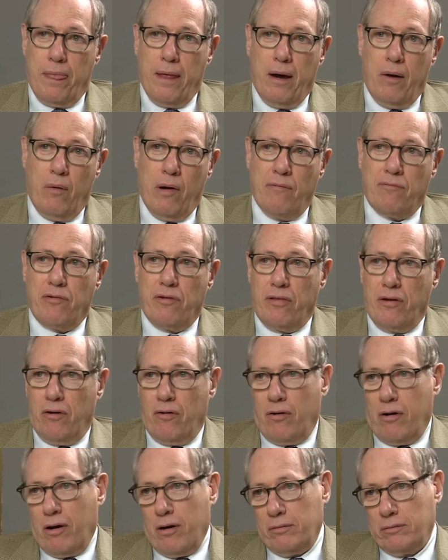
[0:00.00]
However,
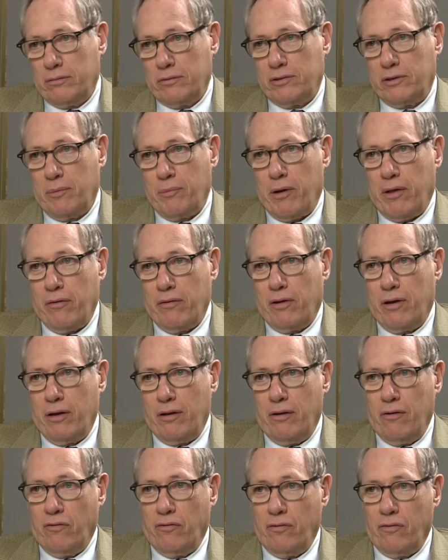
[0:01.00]
there are some other
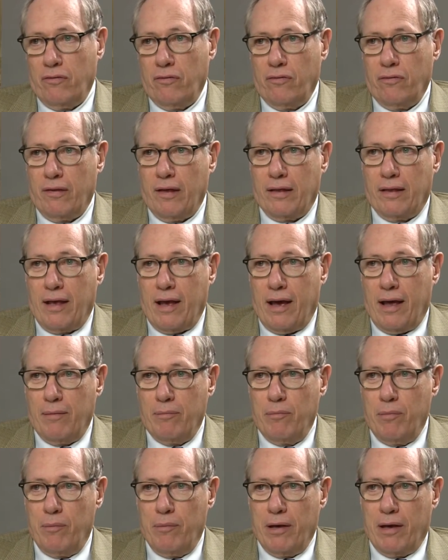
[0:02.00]
conditions that
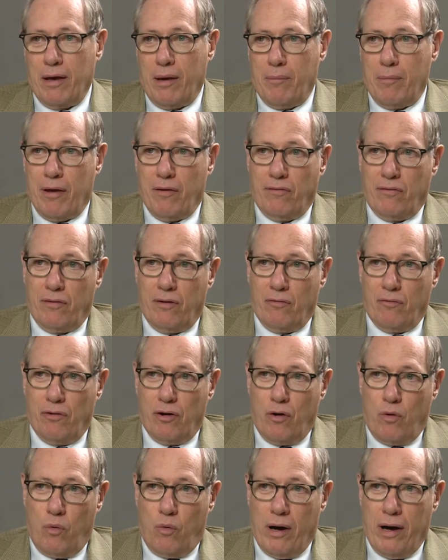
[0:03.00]
can mimic MS that
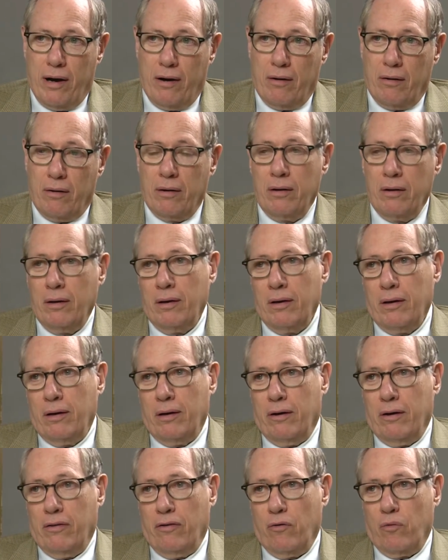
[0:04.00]
require
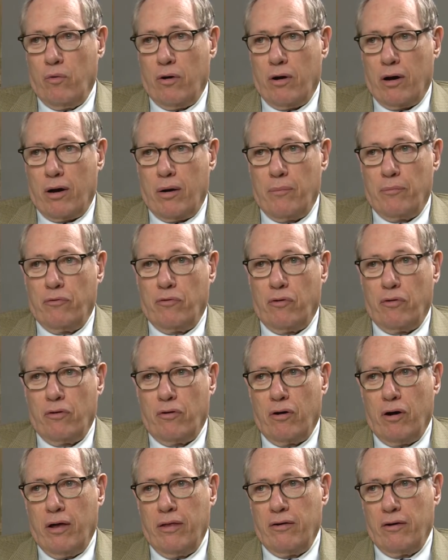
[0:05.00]
other workup. So
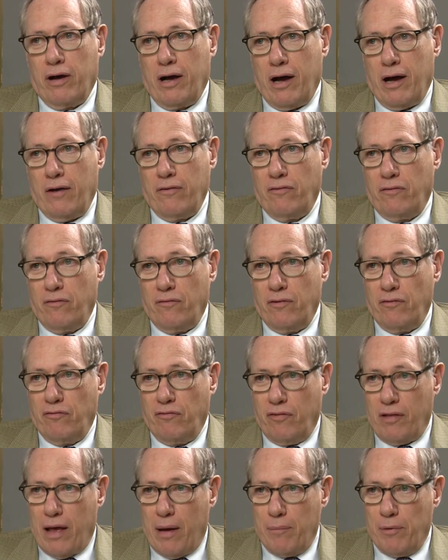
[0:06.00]
there are other kinds of
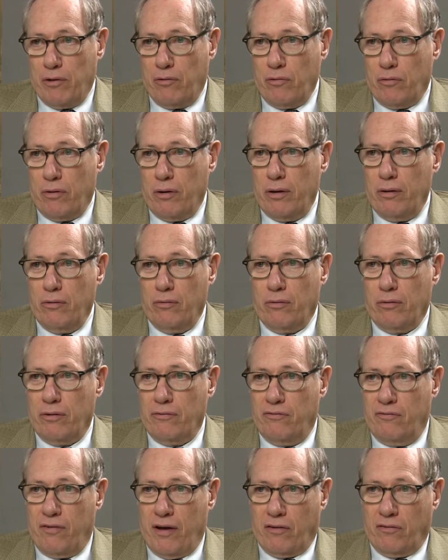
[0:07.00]
inflammatory or
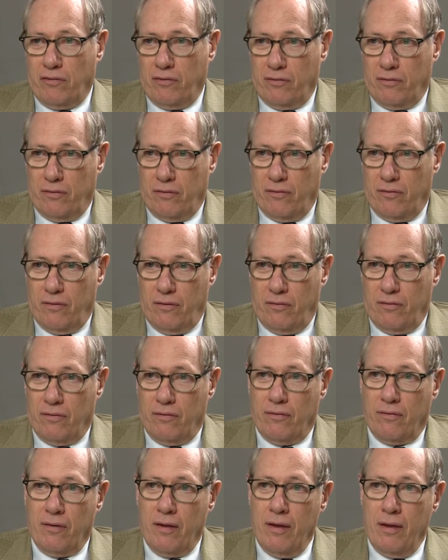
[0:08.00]
infectious
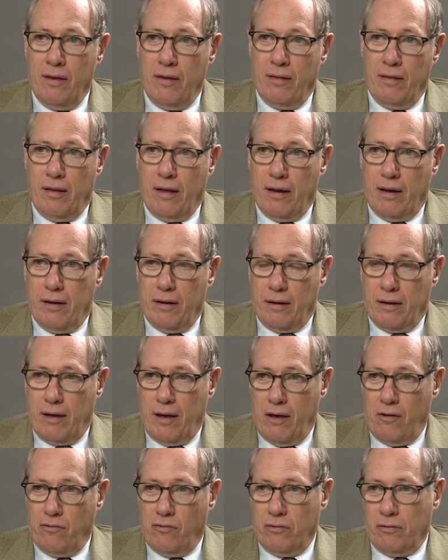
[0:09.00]
diseases that
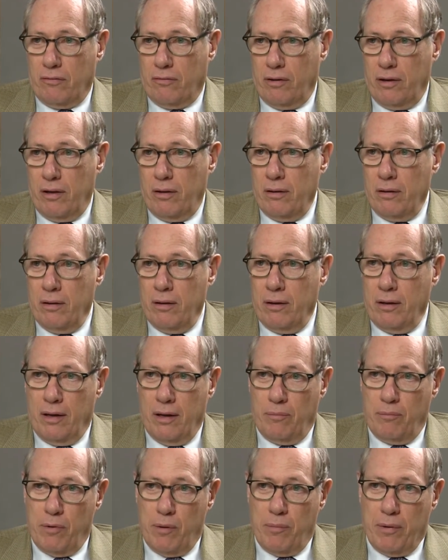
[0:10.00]
occasionally
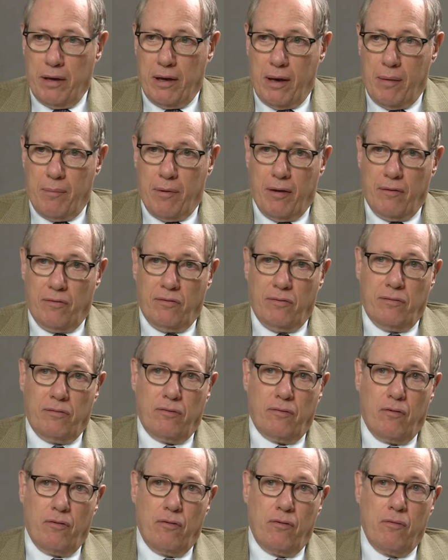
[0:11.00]
can mimic MS.
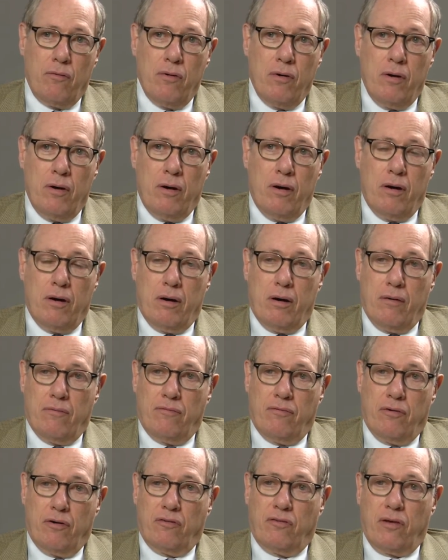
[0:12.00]
So uh,
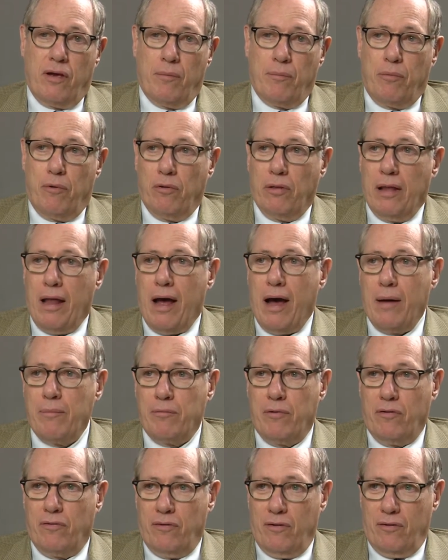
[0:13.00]
for example, Lyme
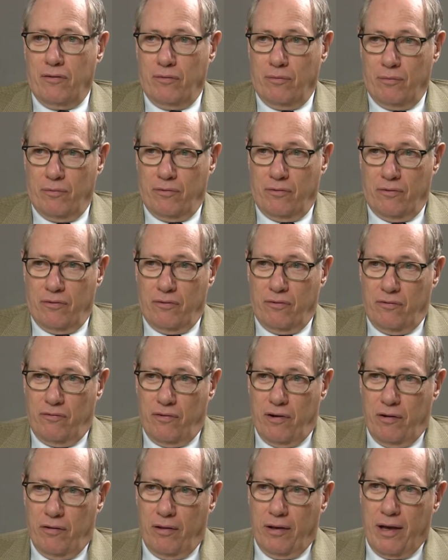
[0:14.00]
disease, which is
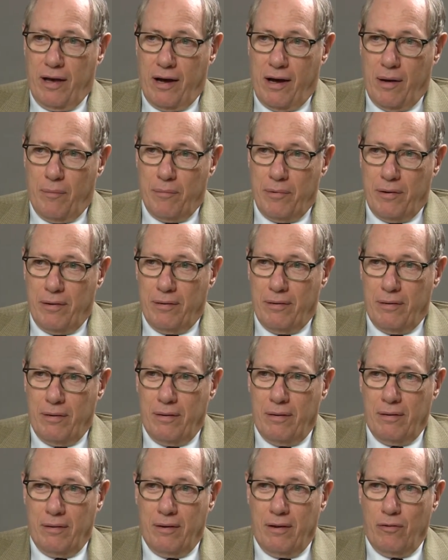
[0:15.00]
fairly common
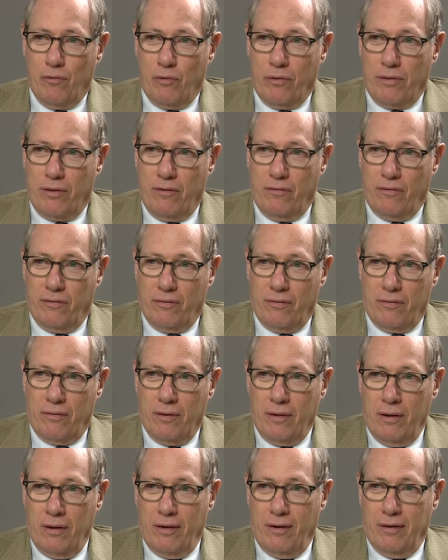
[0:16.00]
in, in, the northeastern
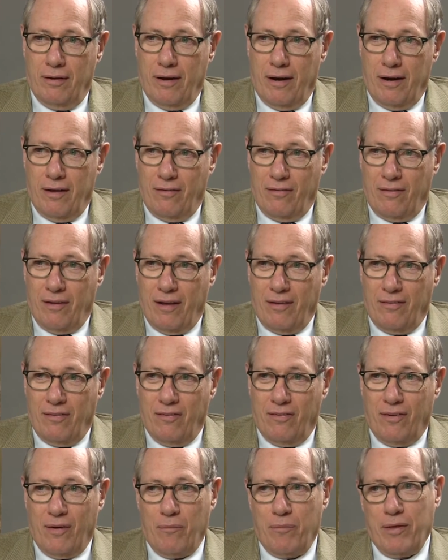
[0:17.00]
United States,
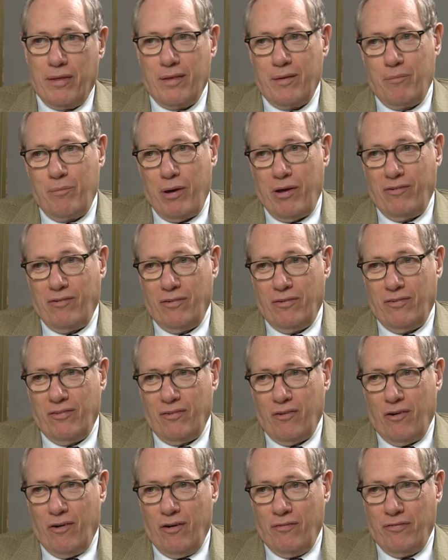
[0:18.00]
is something that
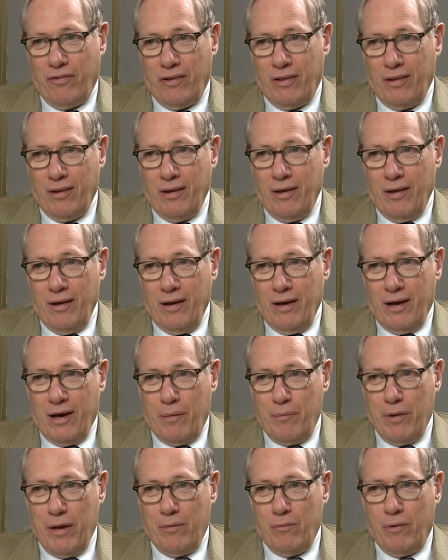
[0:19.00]
patients often
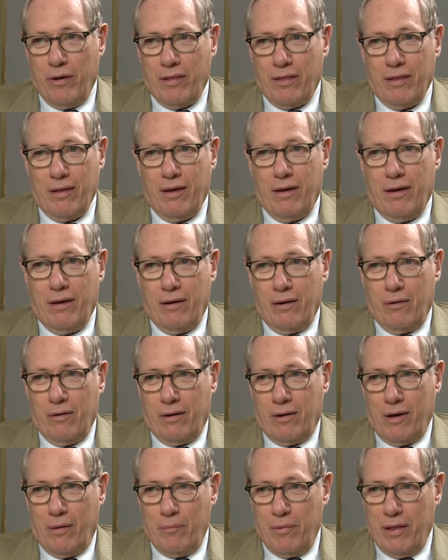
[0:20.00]
come in with,
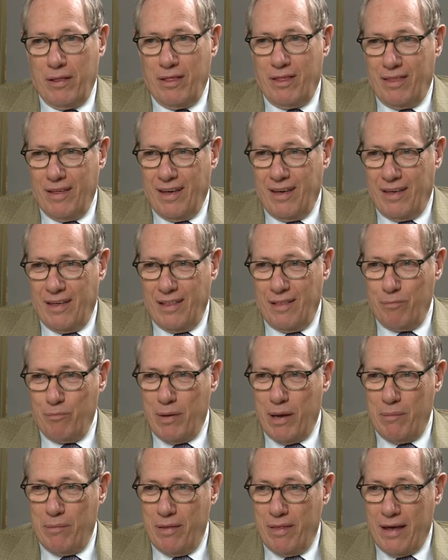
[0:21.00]
uh, come in thinking
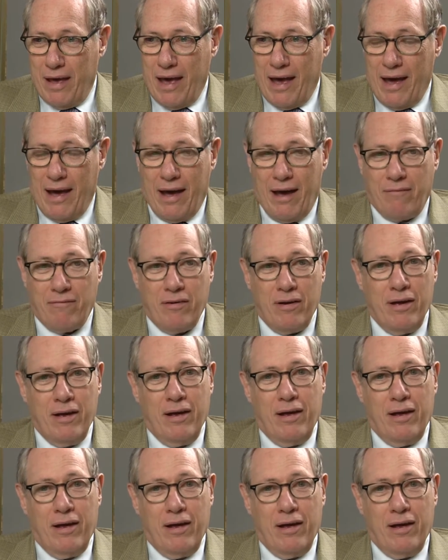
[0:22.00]
maybe they have.